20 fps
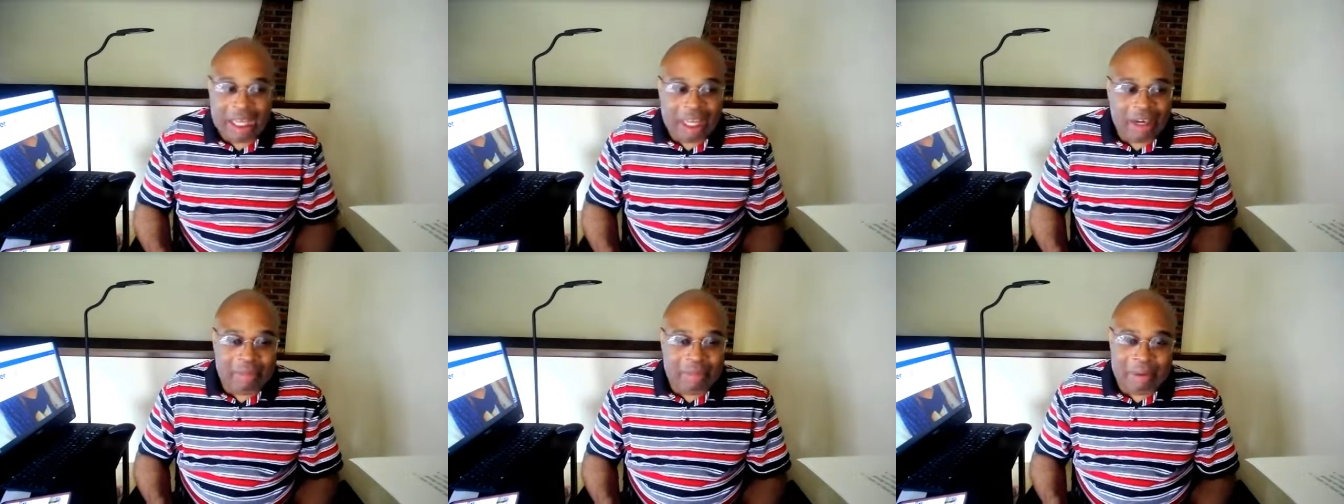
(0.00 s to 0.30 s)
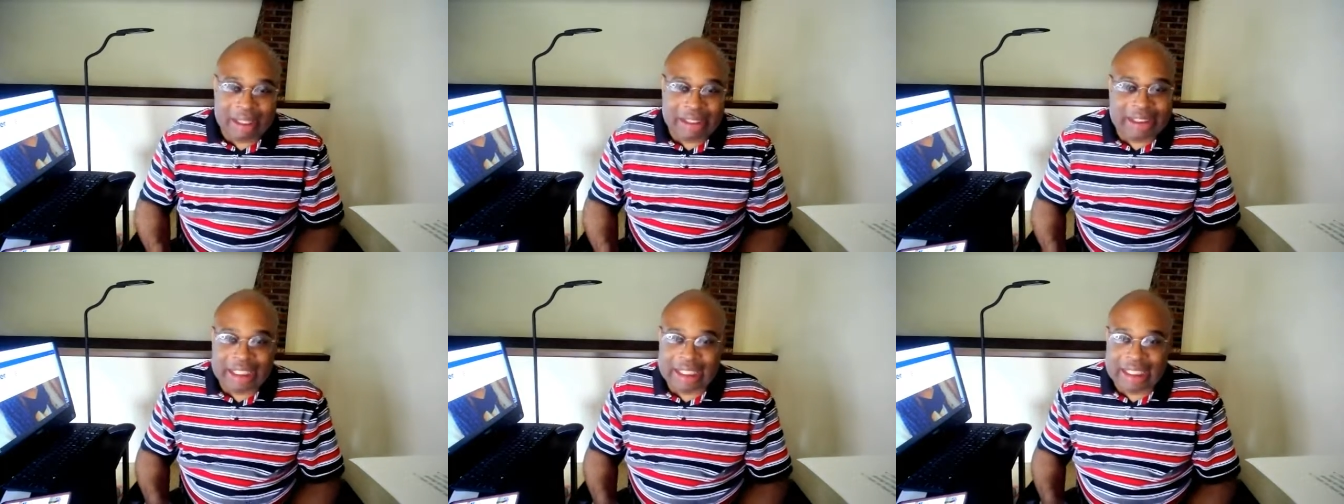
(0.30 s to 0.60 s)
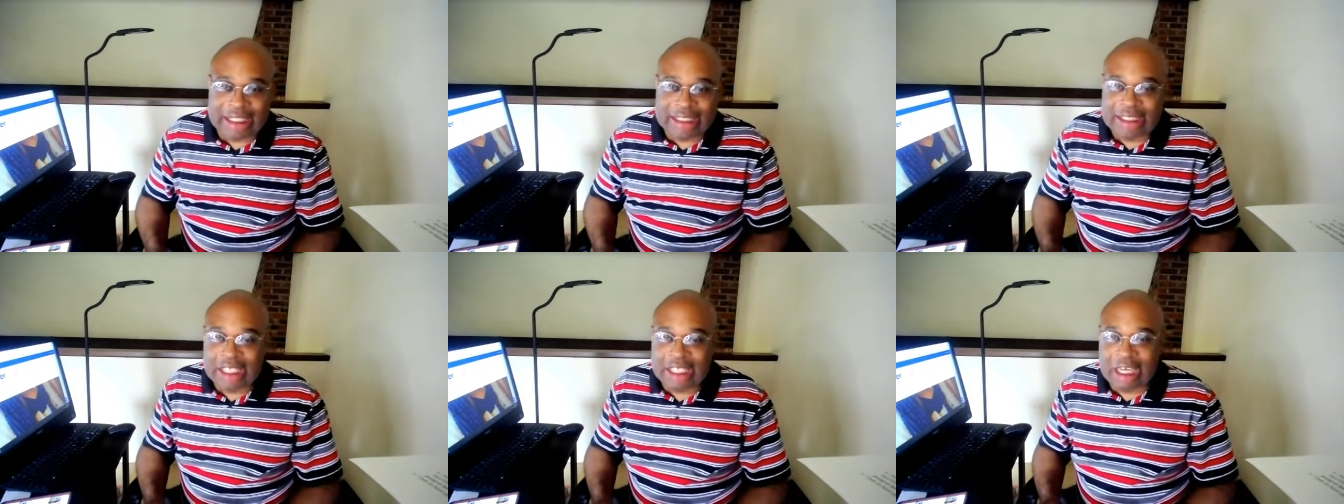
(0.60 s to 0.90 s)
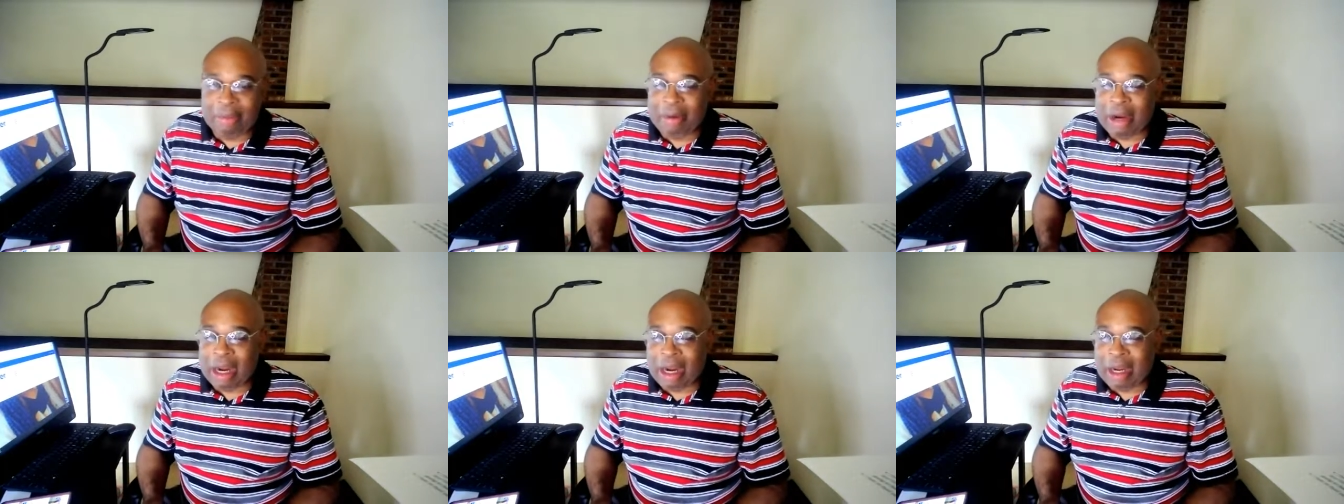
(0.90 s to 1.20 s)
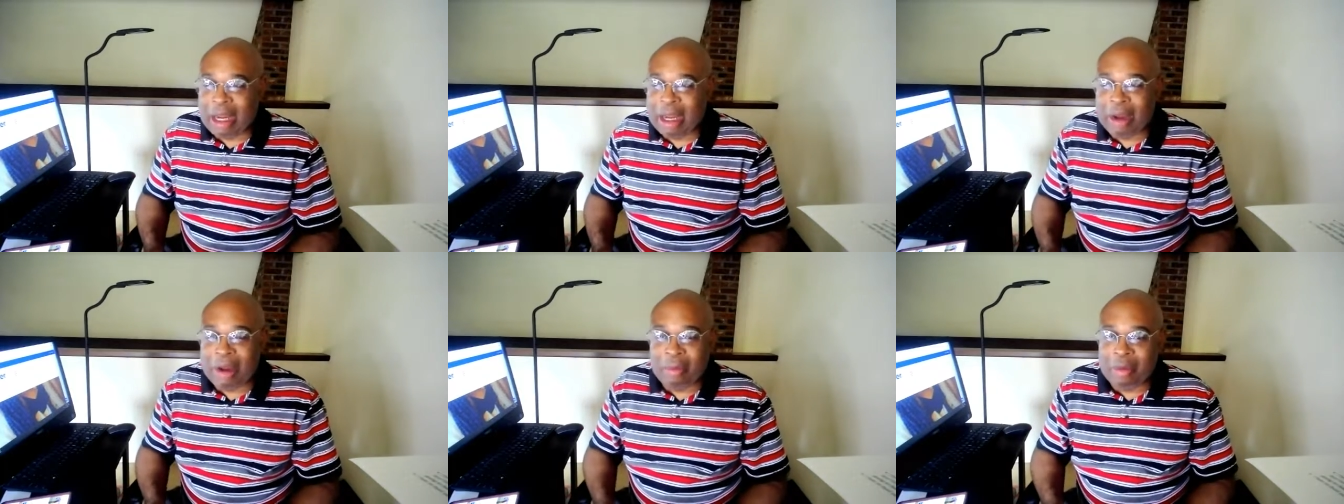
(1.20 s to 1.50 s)
especially this summer, I'm
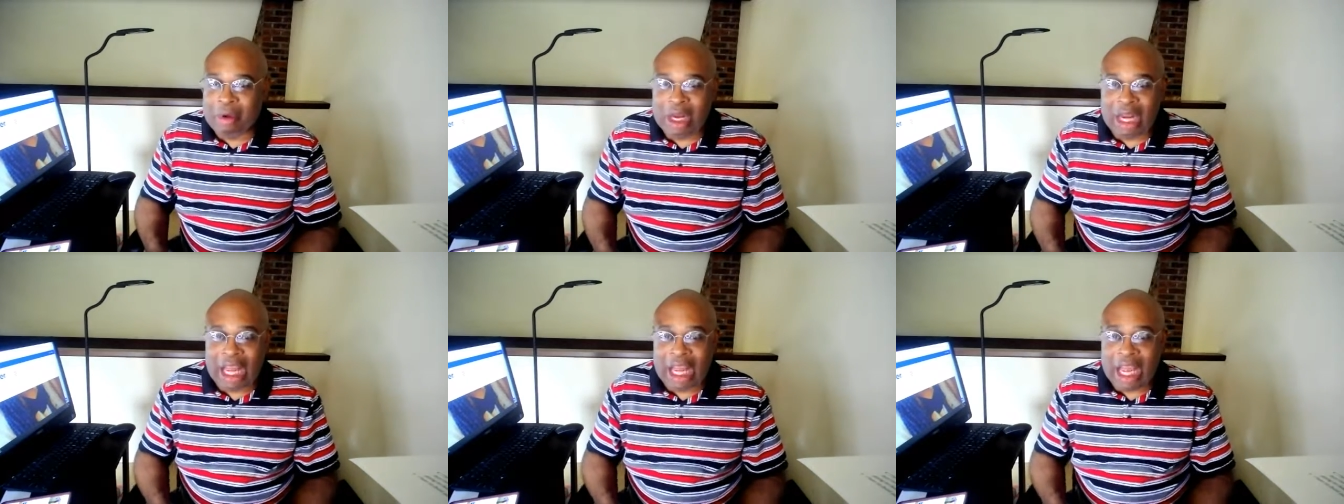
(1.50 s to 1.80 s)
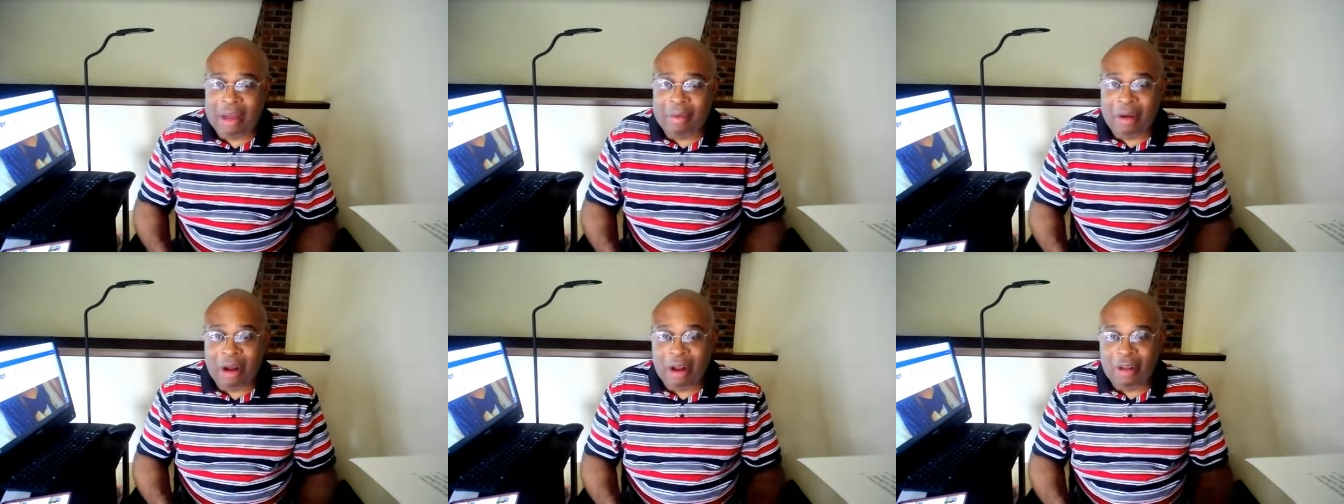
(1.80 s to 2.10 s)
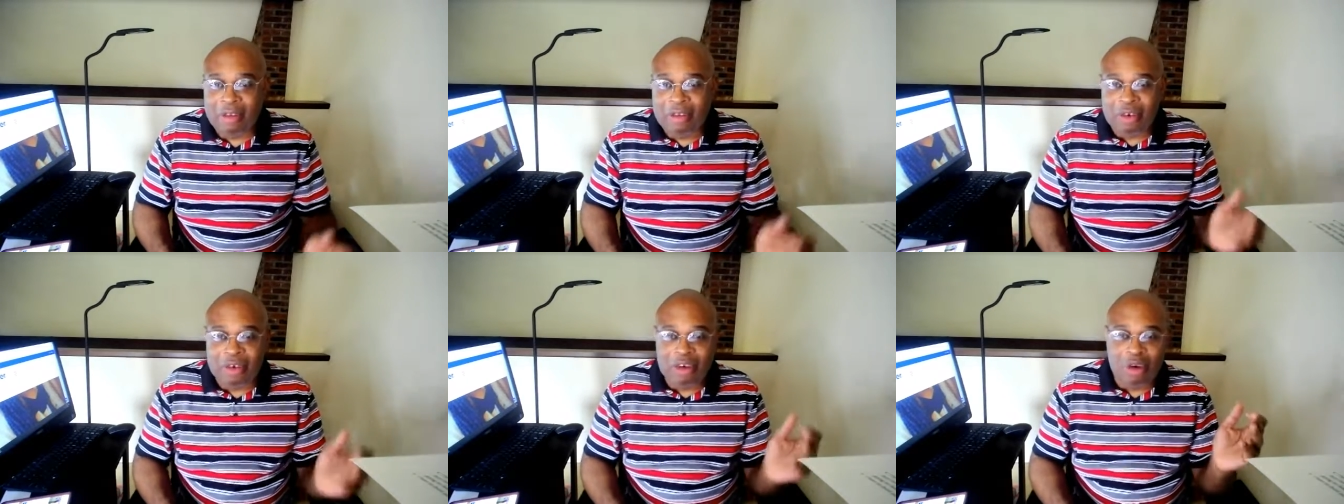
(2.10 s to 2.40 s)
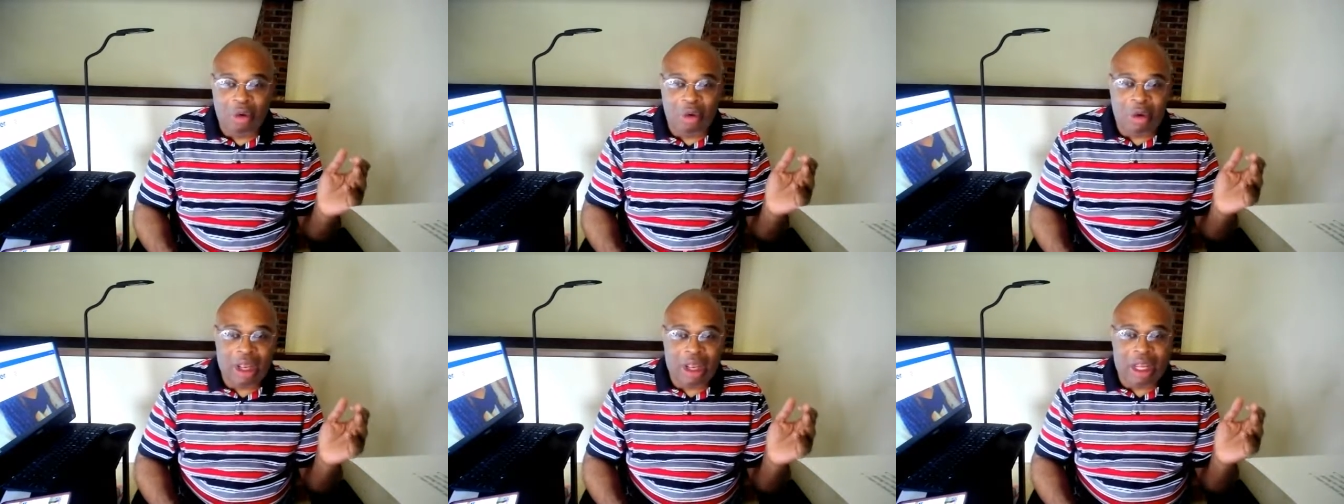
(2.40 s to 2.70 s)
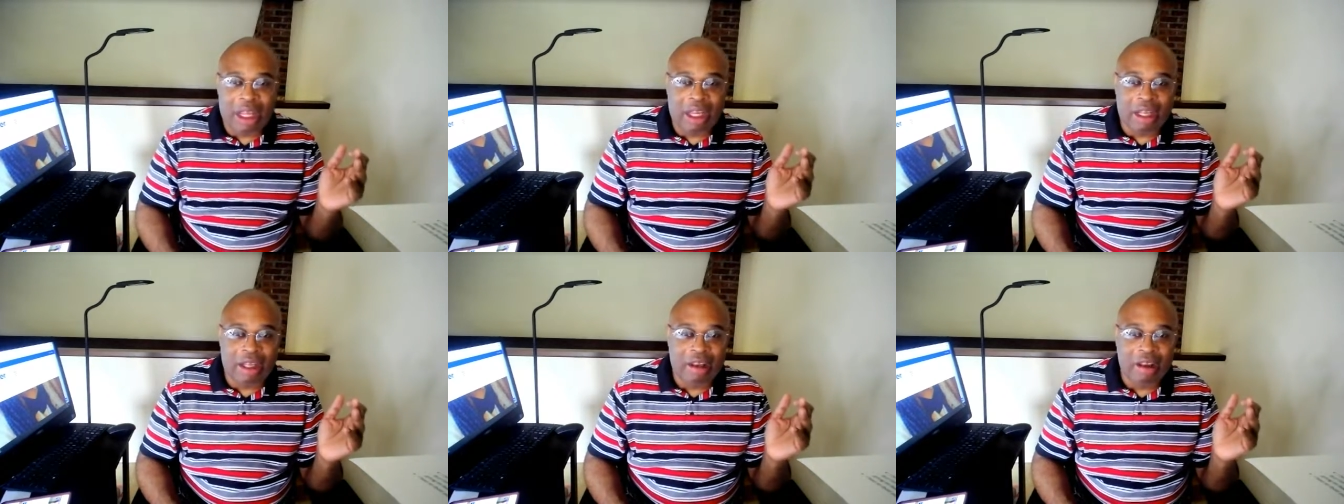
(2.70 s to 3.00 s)
going to have authors
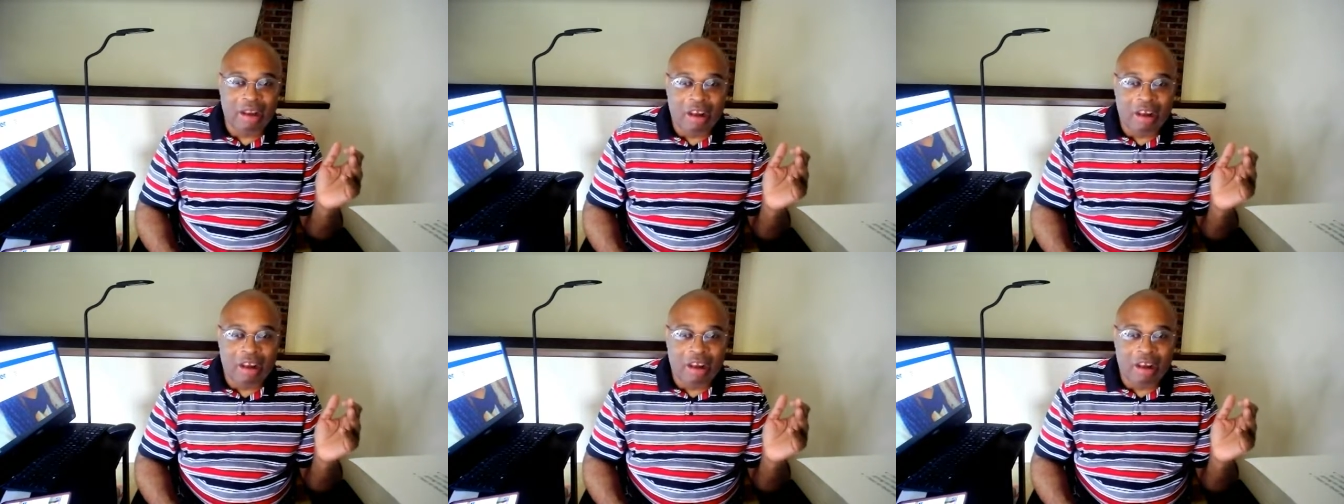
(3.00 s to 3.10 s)
doing